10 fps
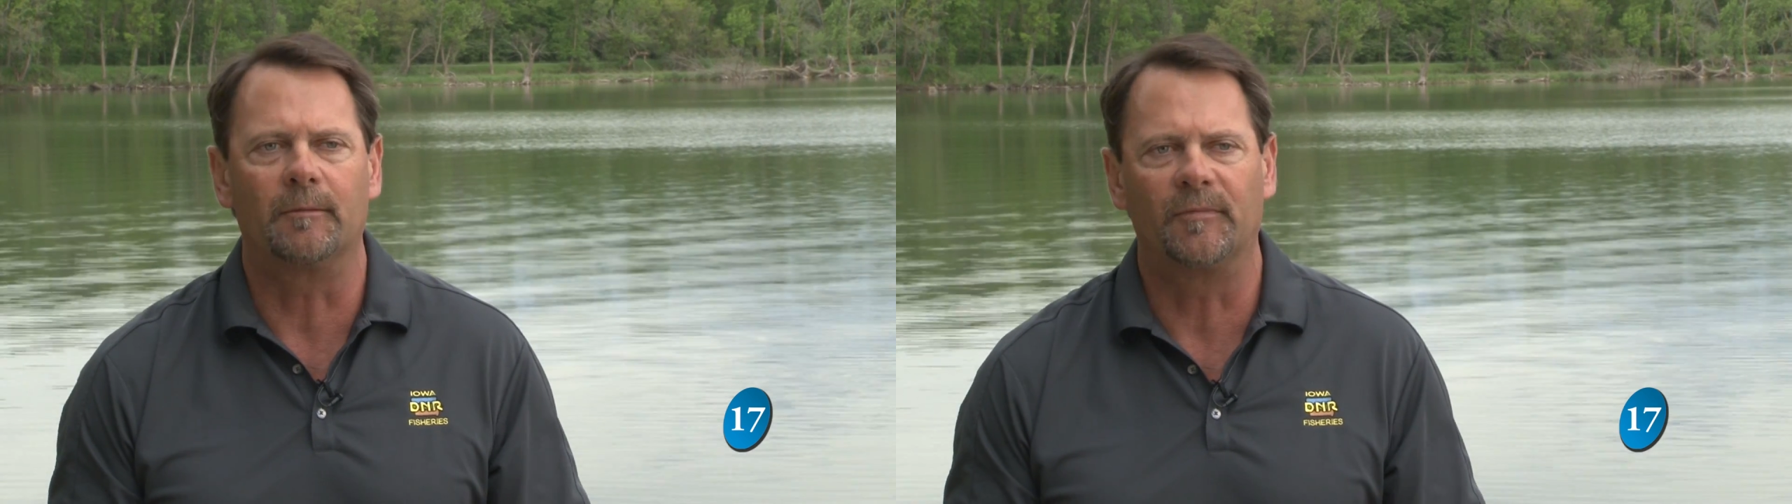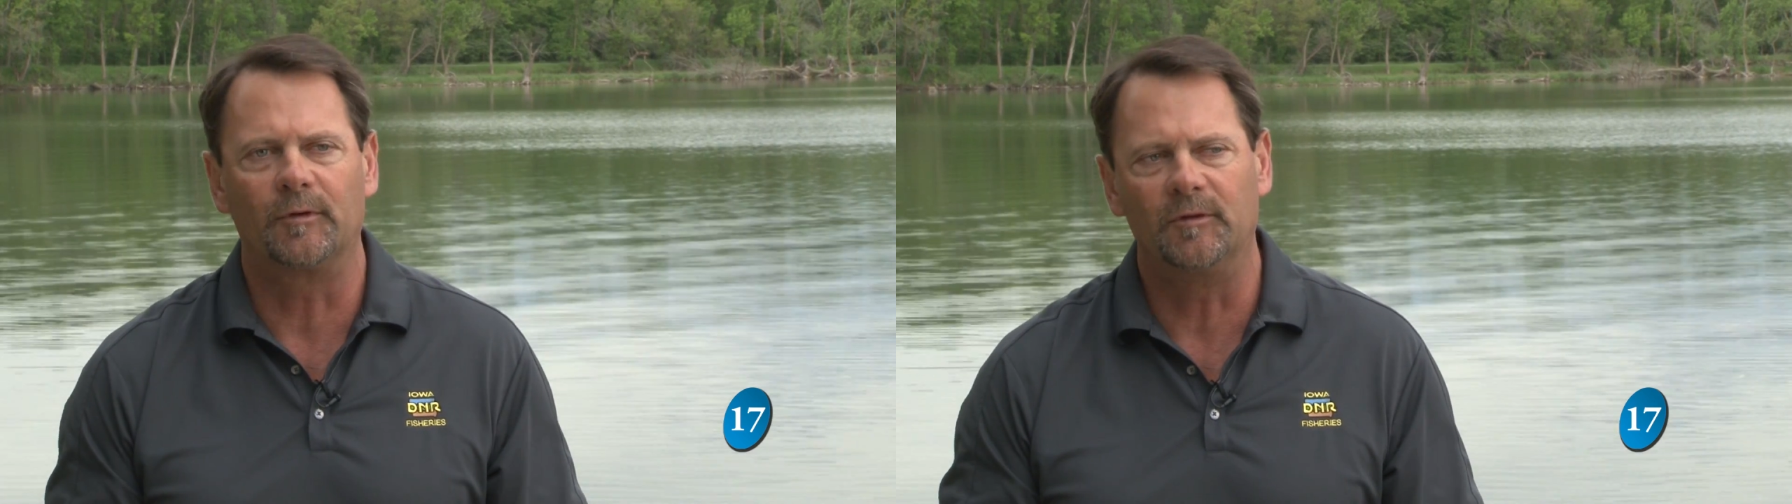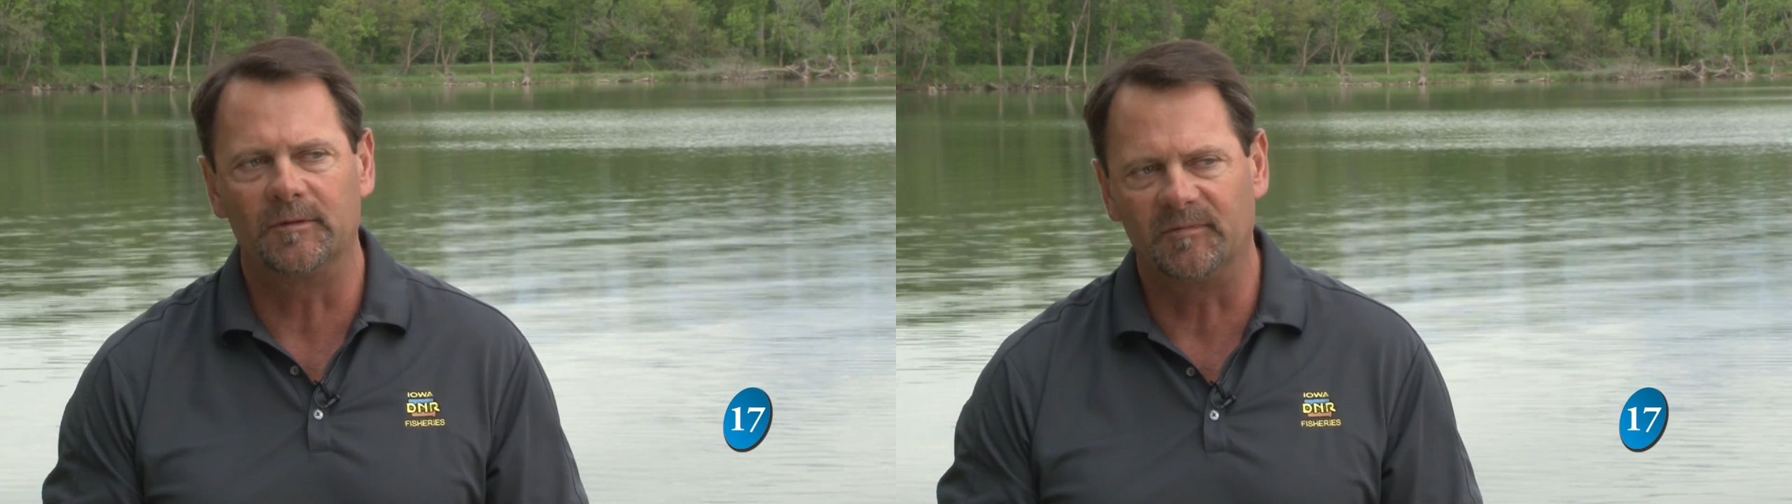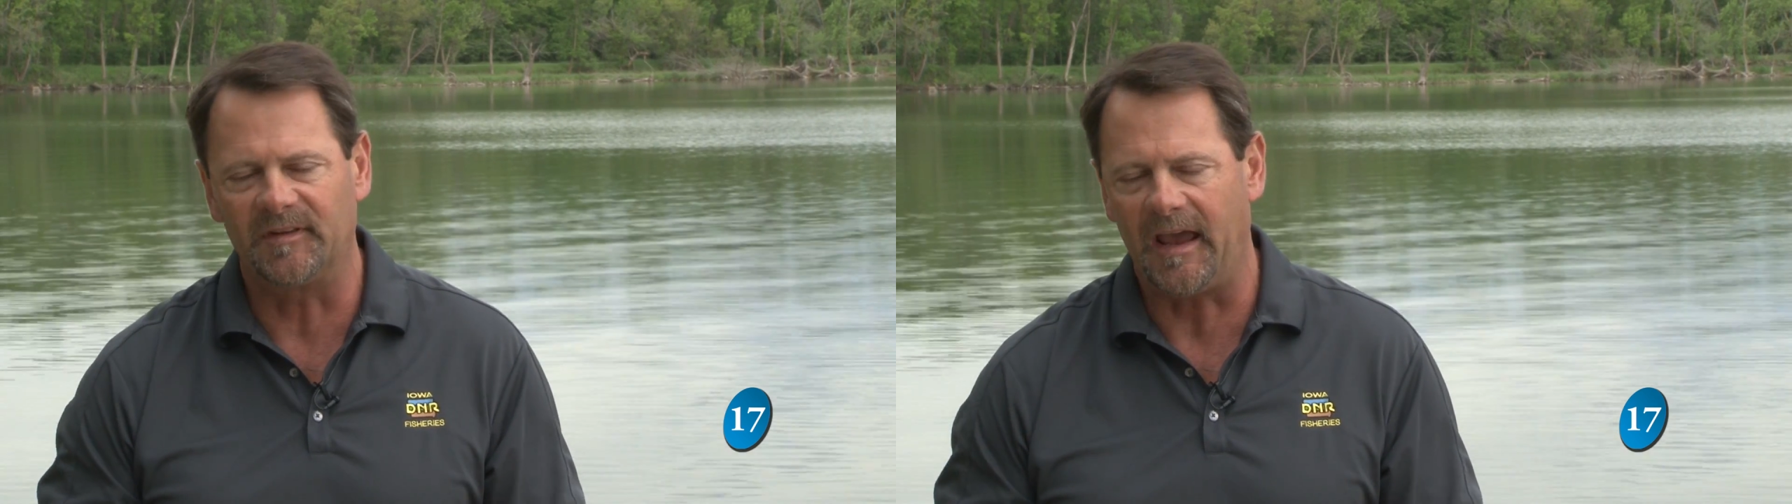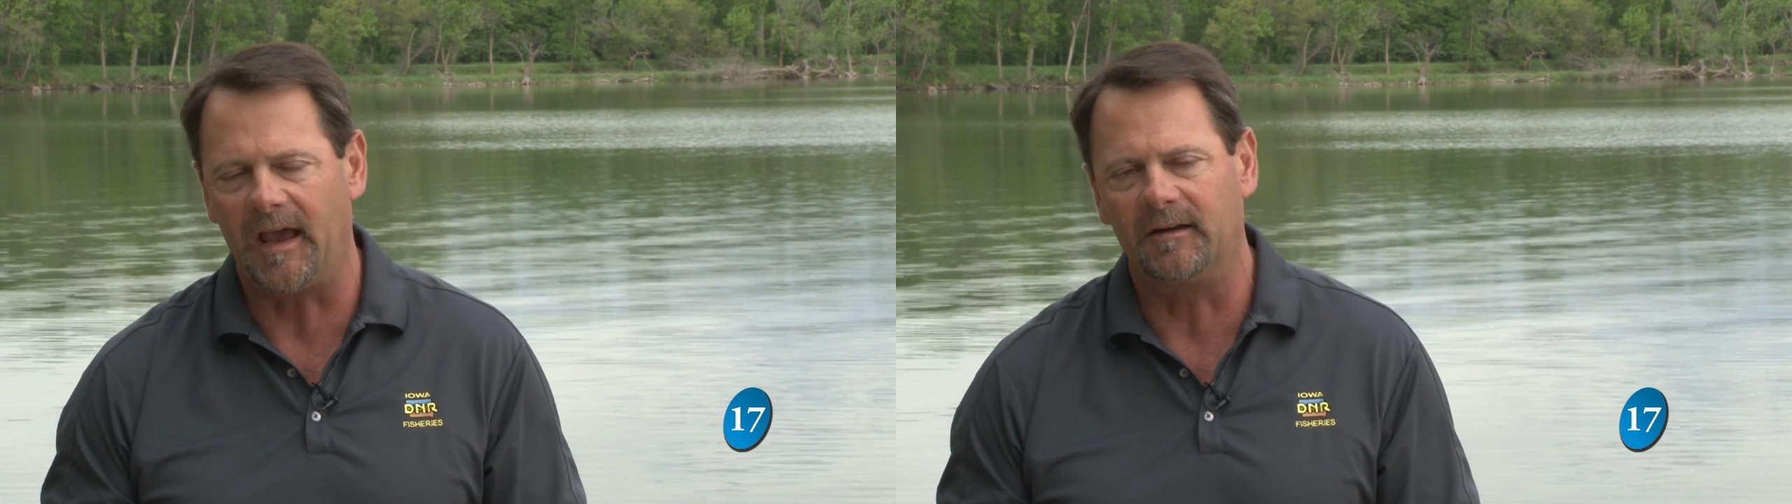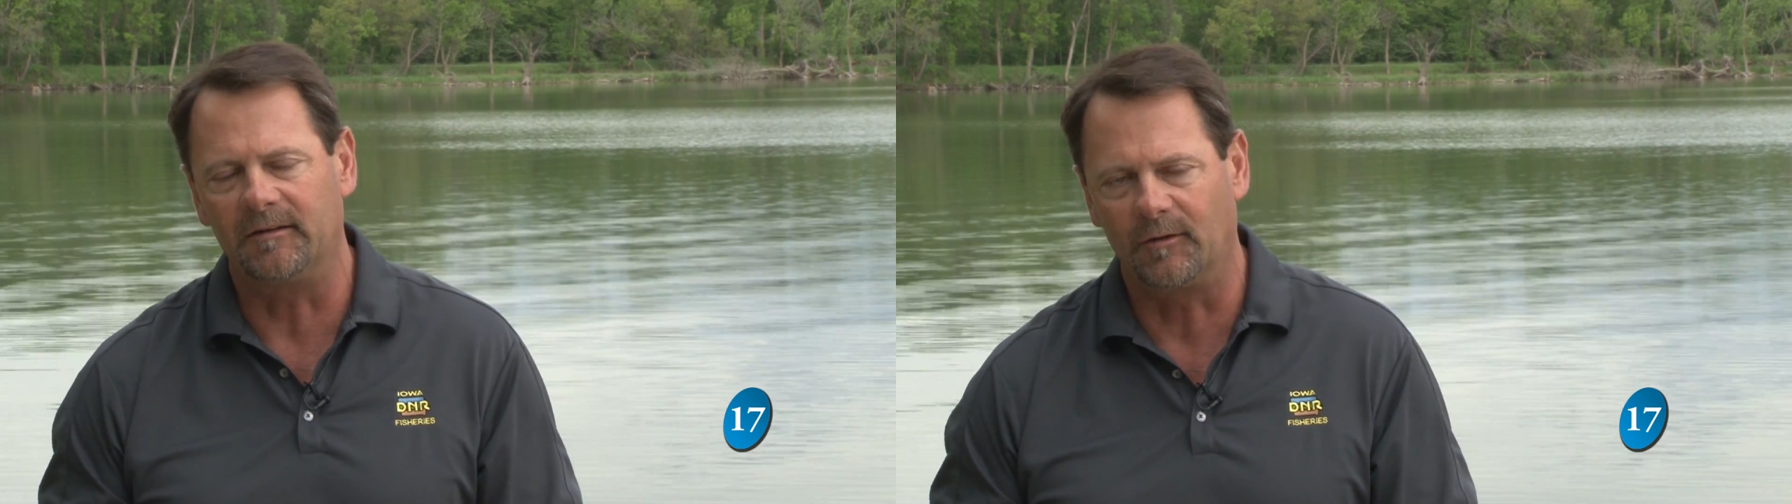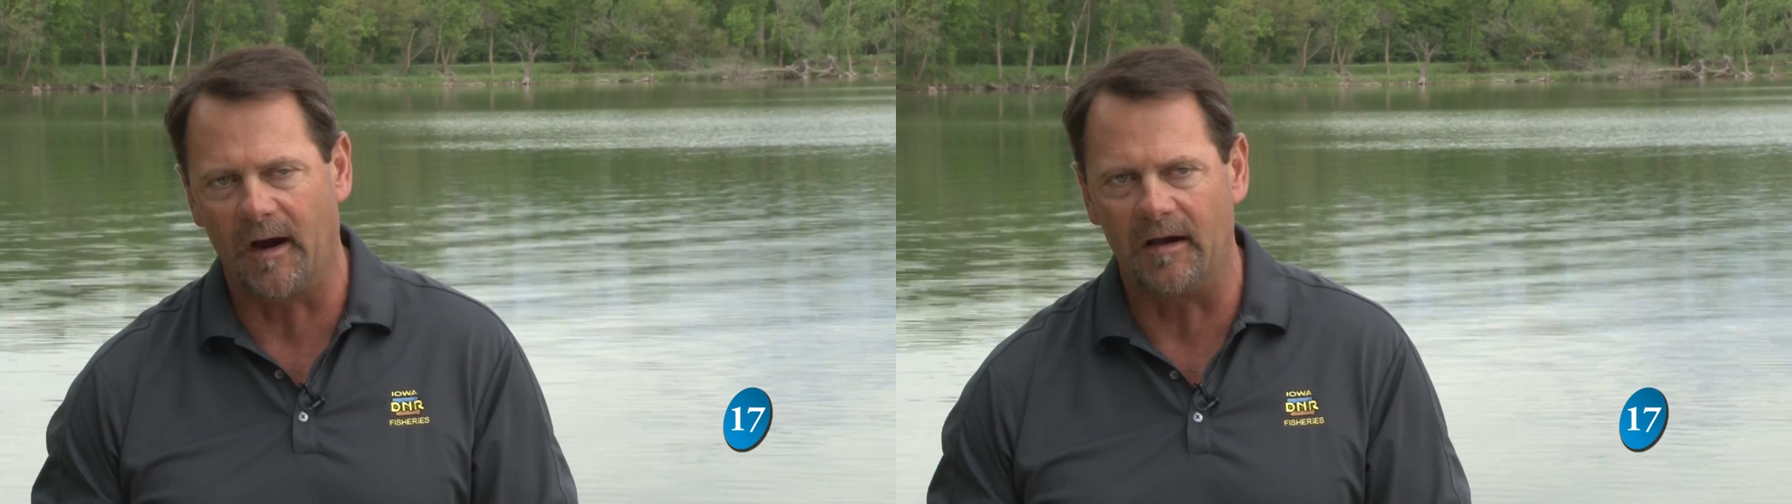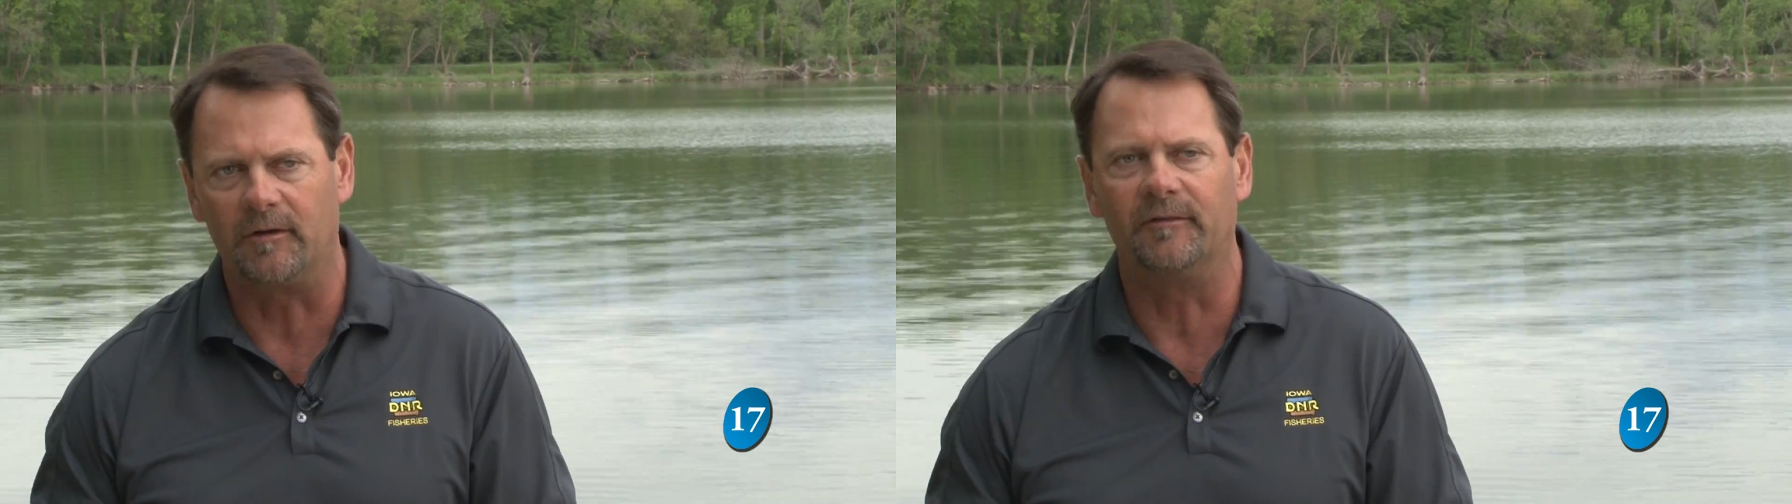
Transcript: through some sand and gravel